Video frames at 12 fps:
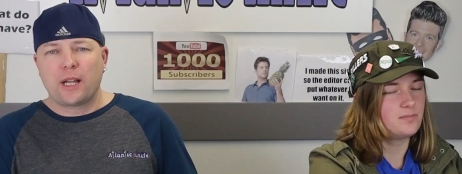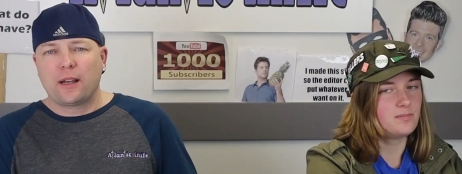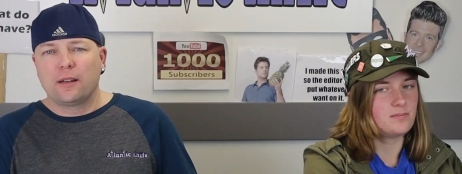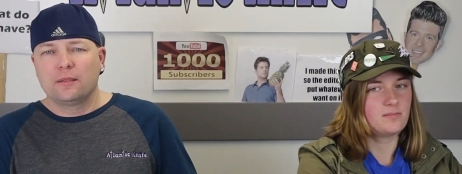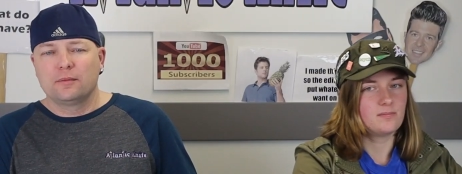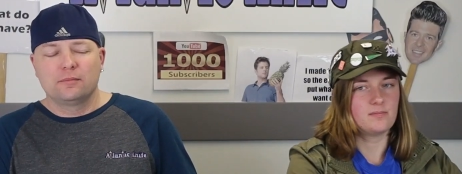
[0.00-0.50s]

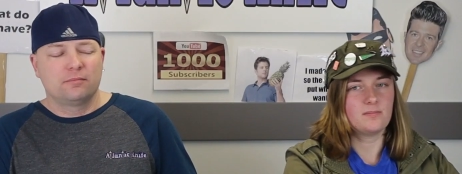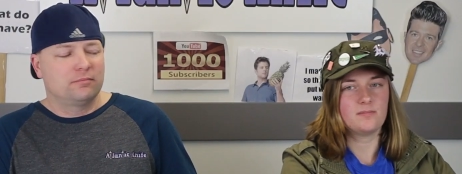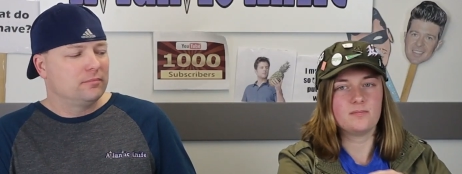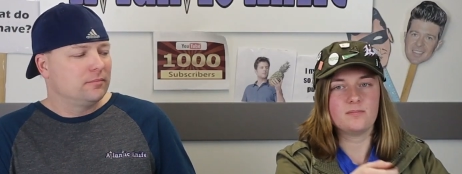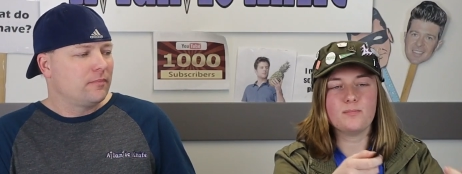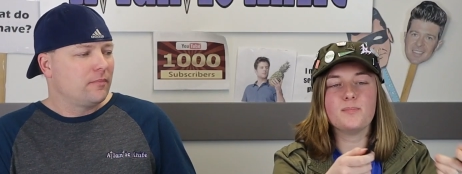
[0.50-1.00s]
Speaker 1: Tracker?
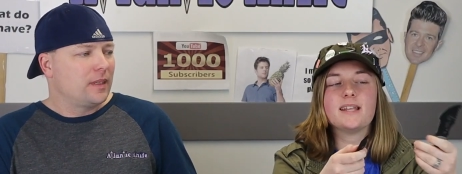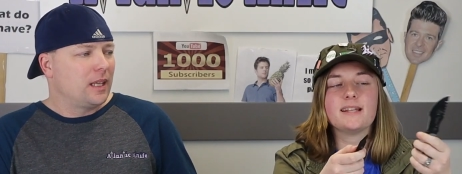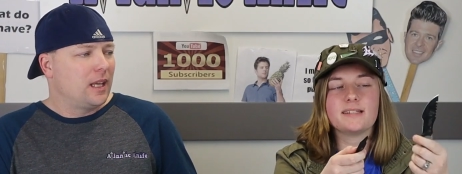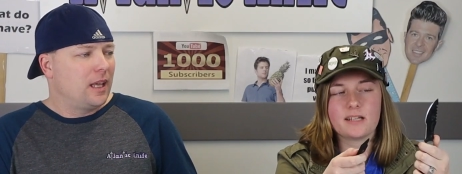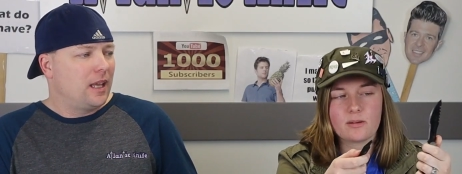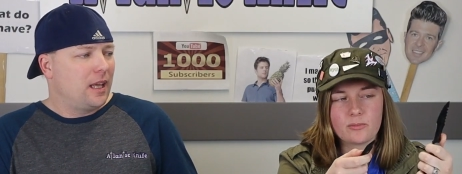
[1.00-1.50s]

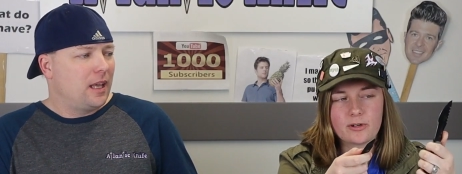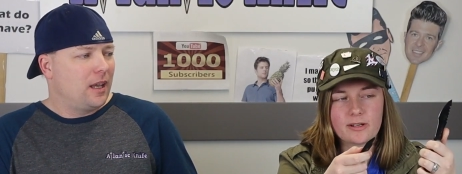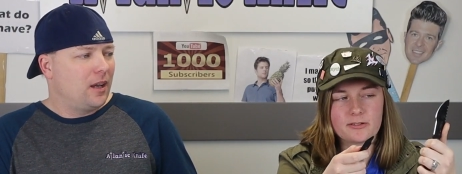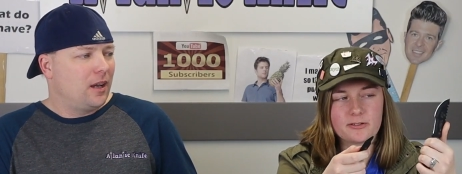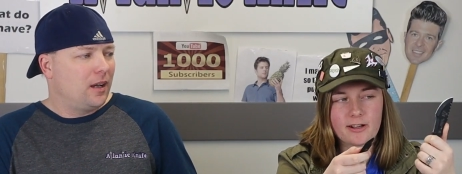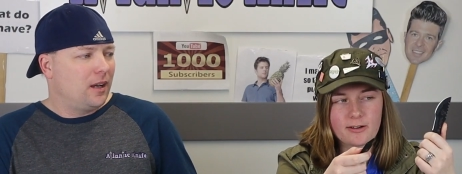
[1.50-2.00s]
Speaker 2: Mini Tom
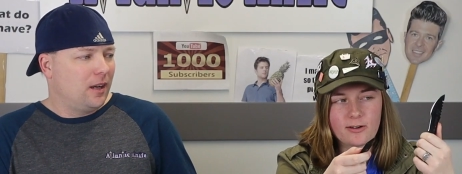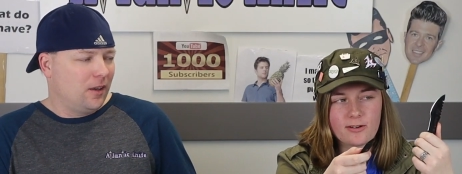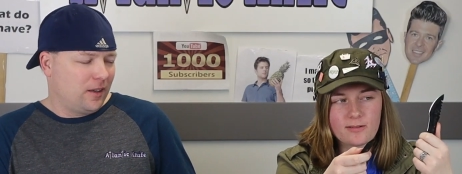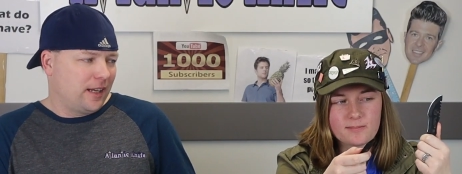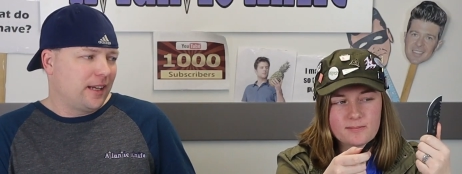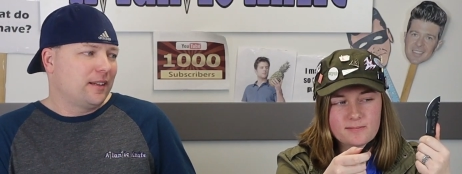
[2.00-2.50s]
Brown Tracker.
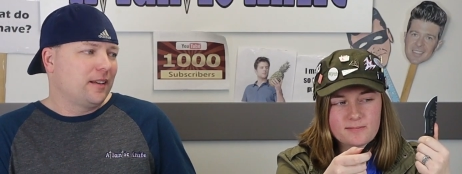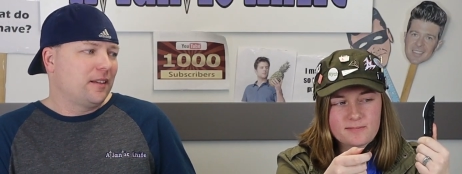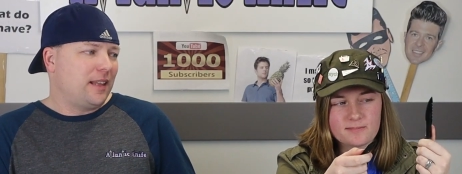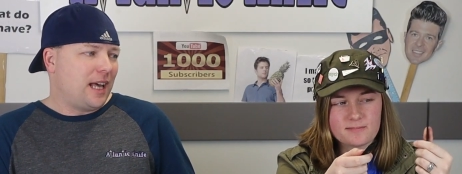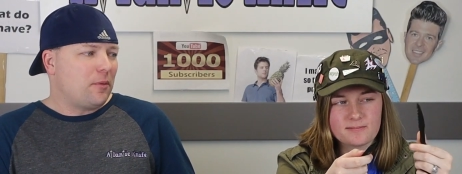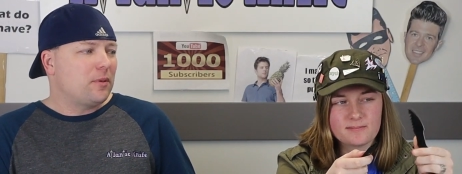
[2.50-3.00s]
Speaker 1: Okay,
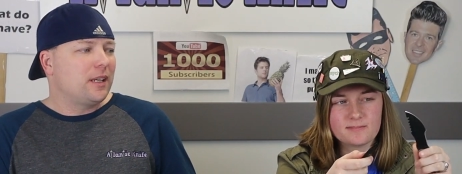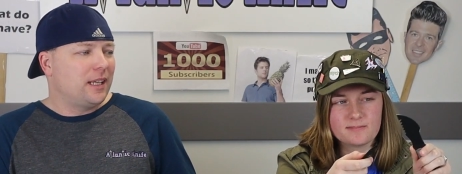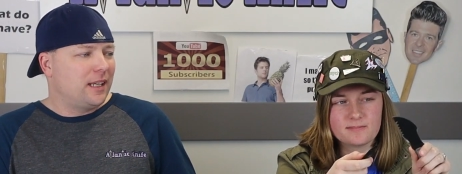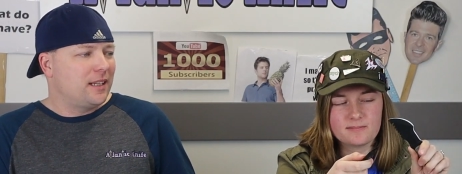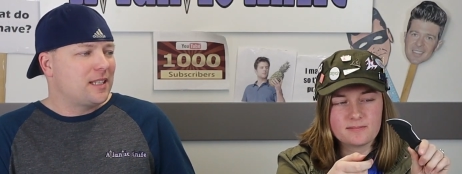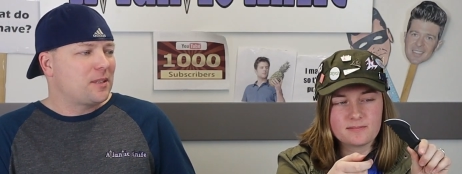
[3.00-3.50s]
that one
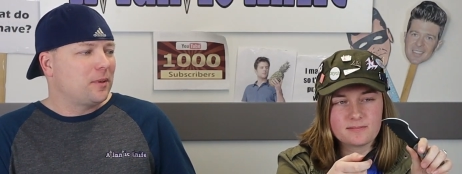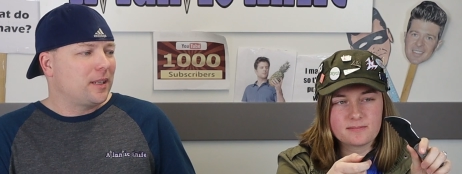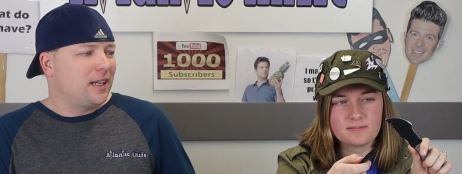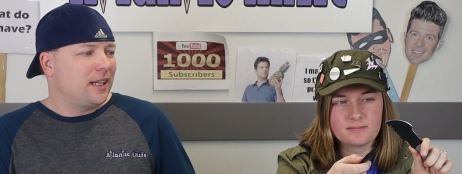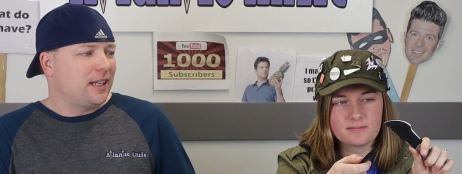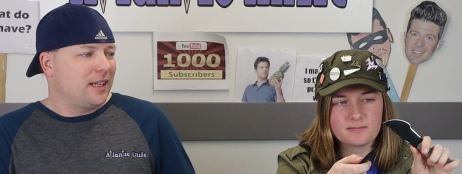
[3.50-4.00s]
is
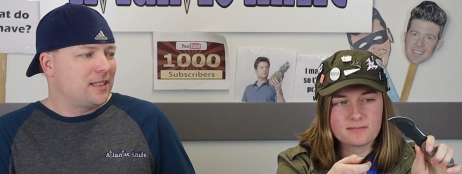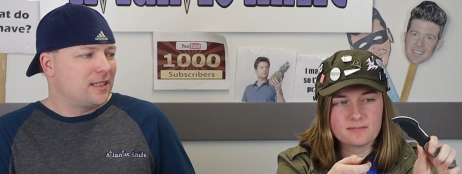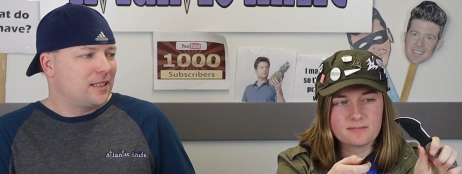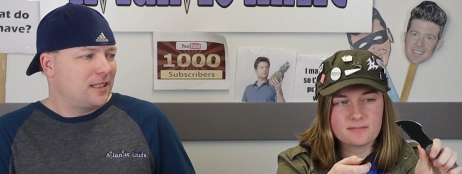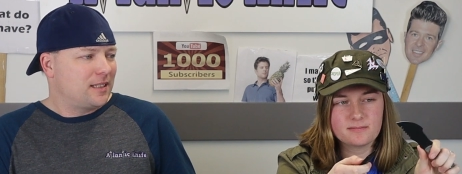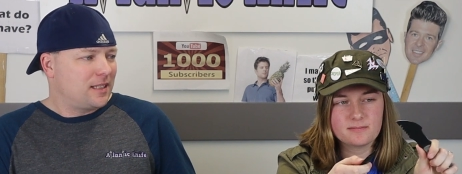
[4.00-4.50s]
what it
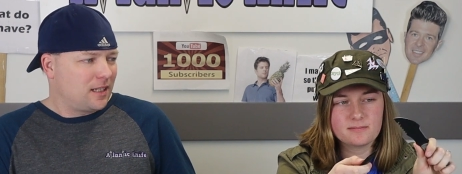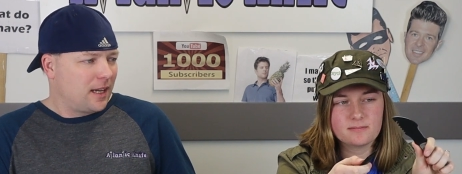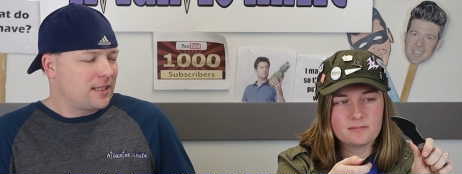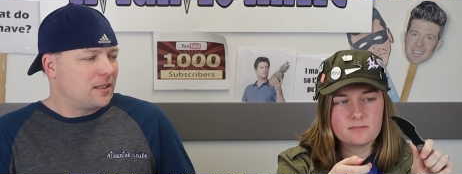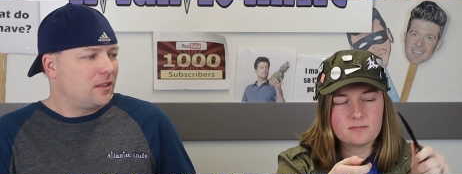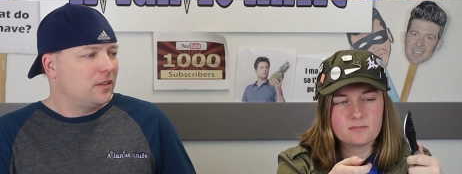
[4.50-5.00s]
is. It's a
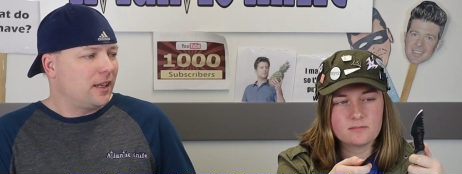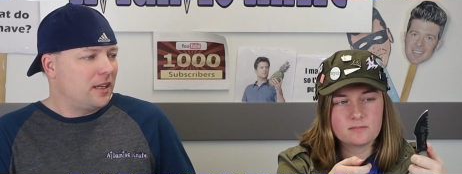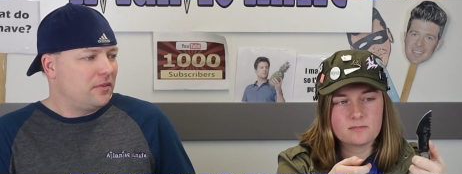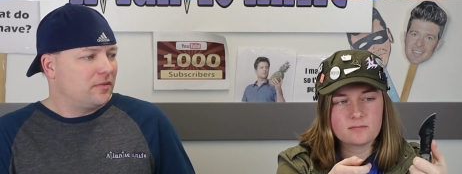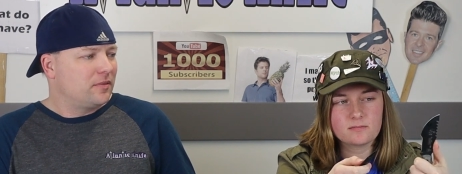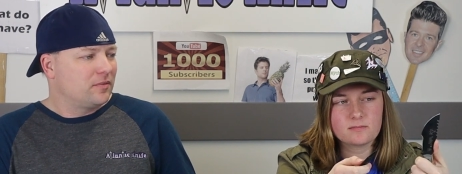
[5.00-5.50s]
nice little
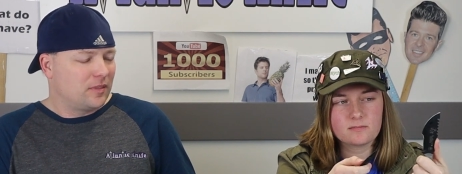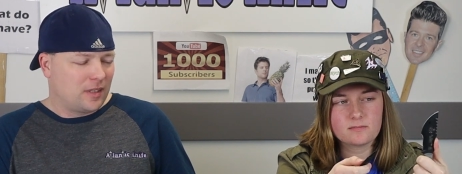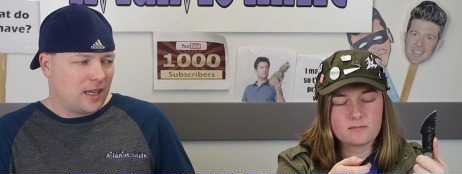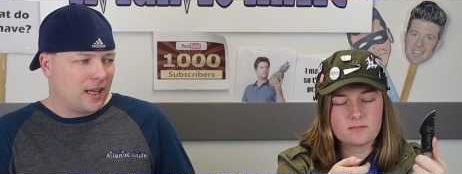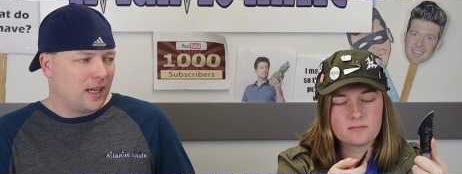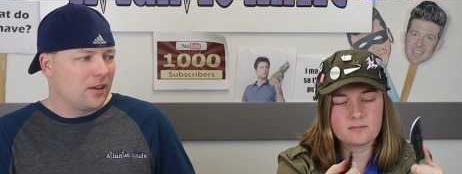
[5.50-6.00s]
knife.
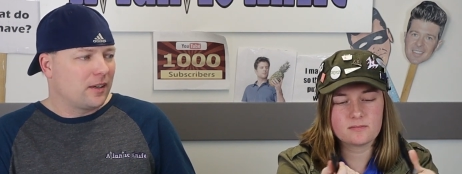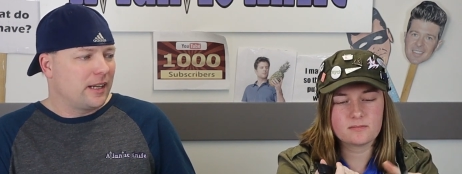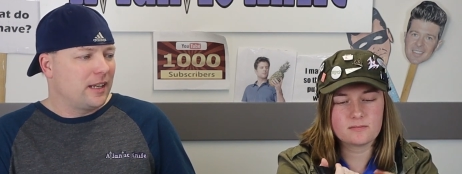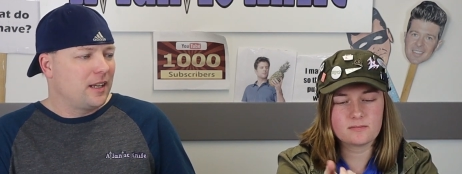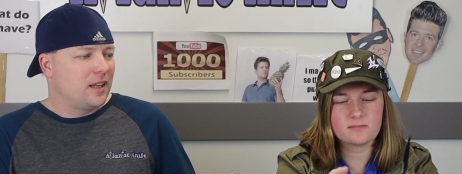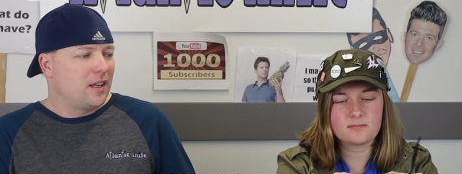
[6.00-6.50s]
I
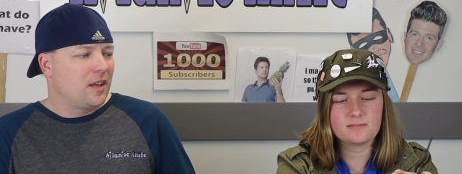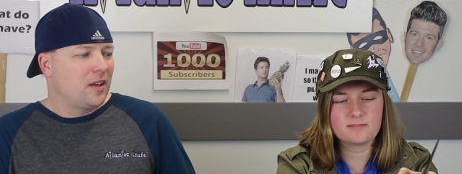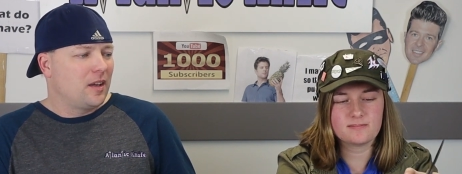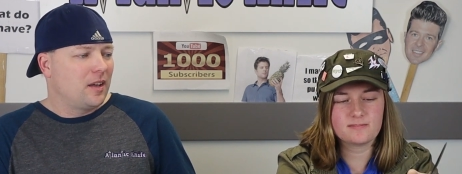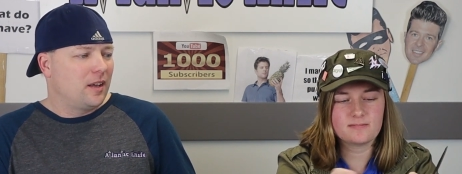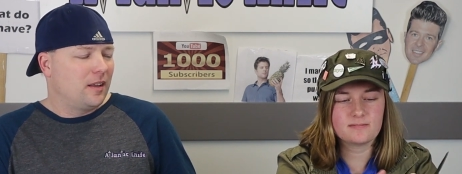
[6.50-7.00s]
agree.
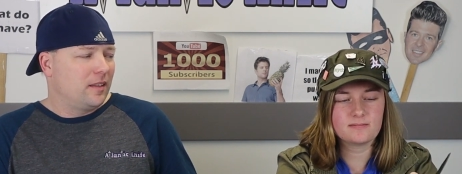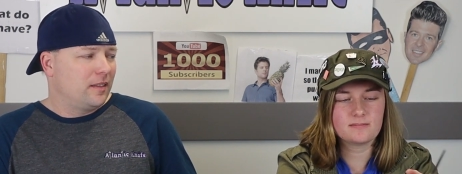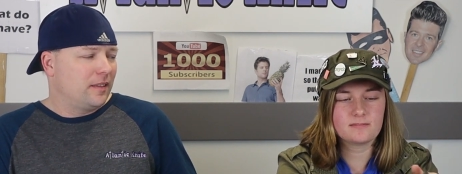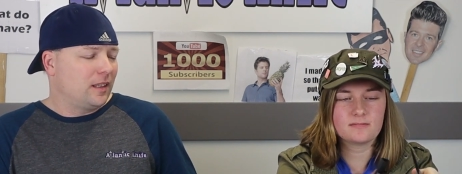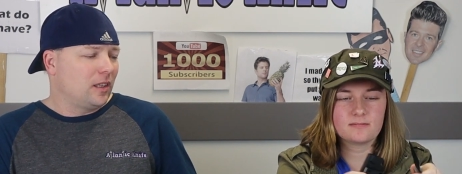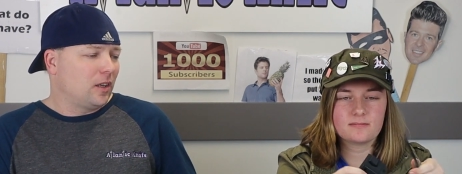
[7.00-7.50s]

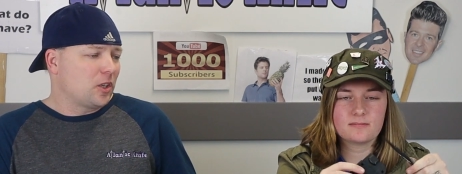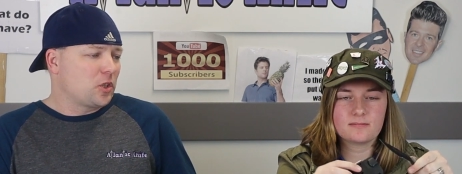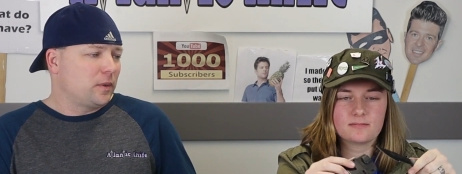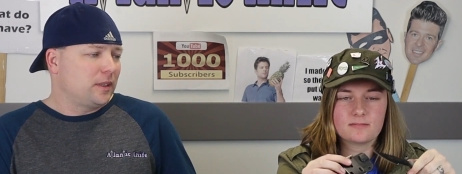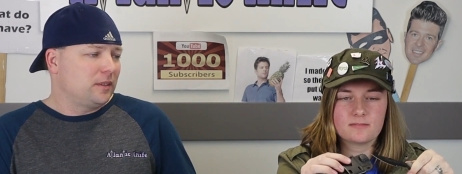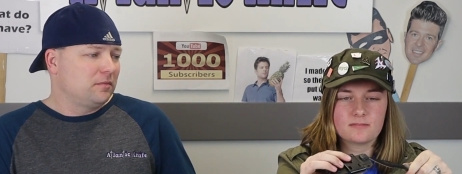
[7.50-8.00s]
The
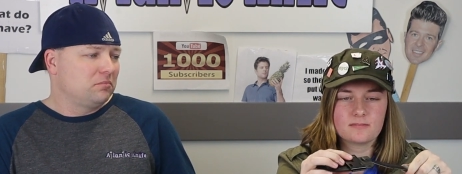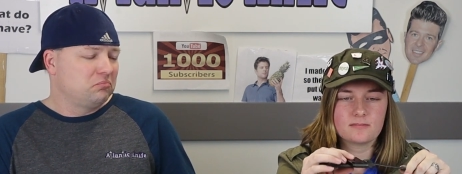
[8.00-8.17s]
large one,